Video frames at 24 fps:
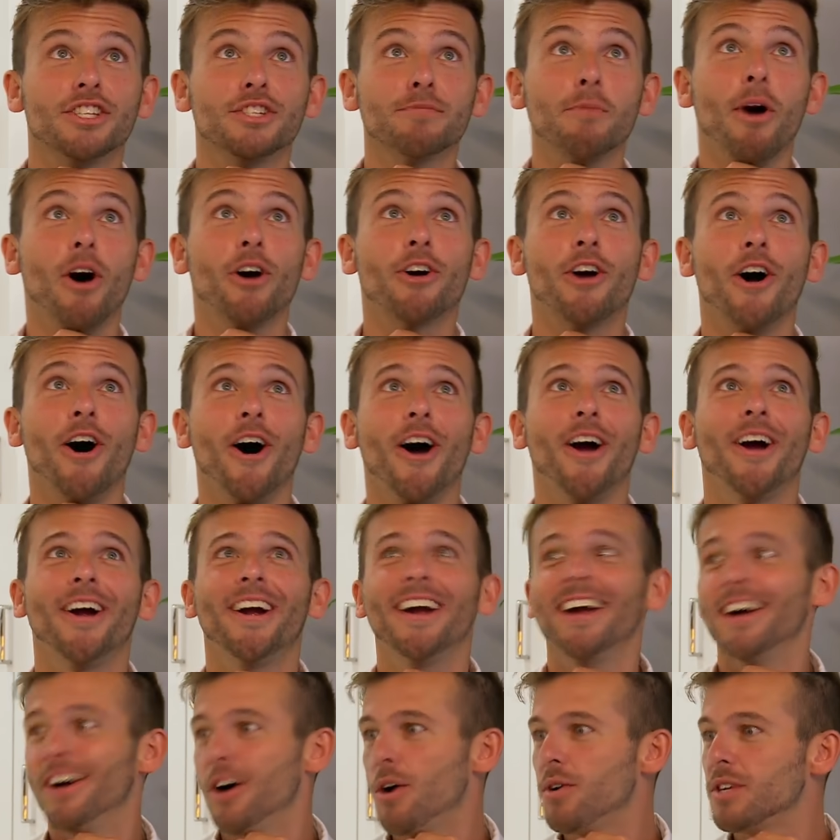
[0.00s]
small
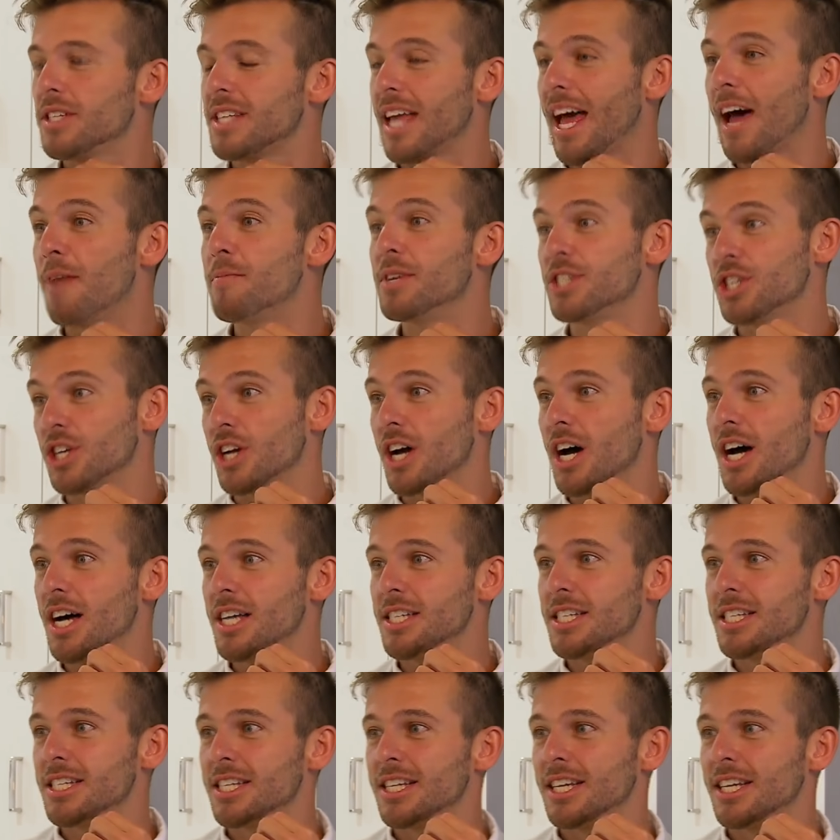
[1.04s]
car? Oh, is that how much it costs?